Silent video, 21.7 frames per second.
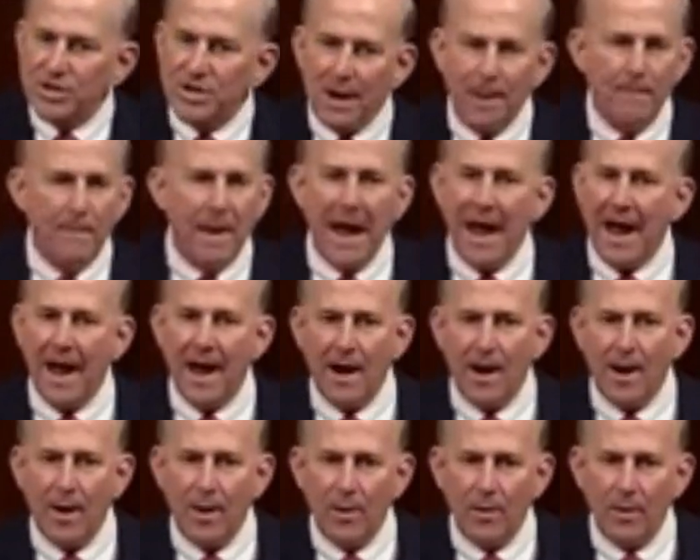we want to
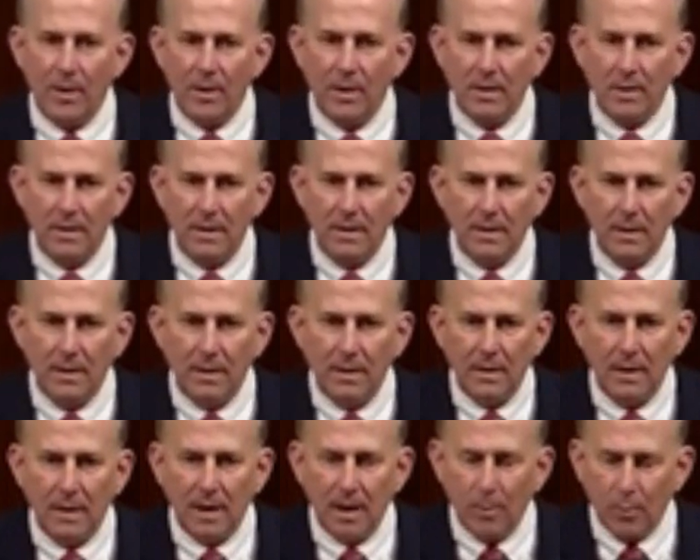look into see if this
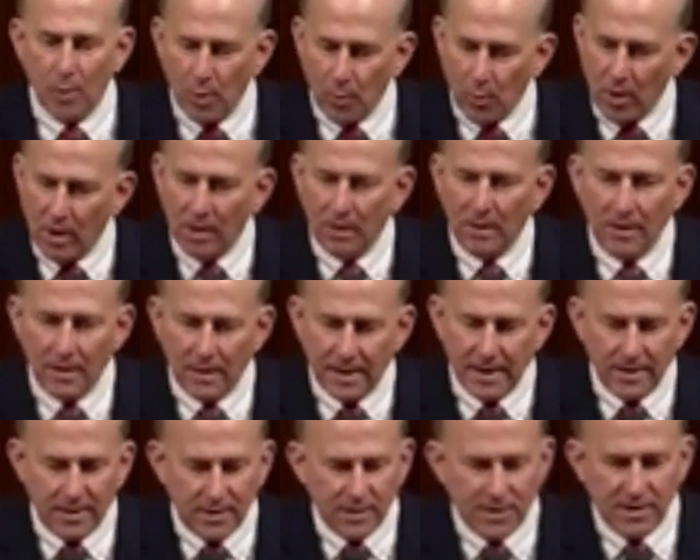is really a
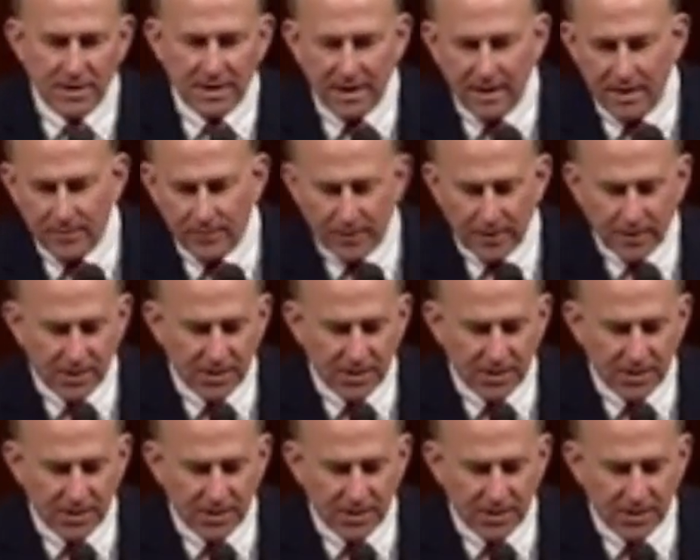national phenomenon,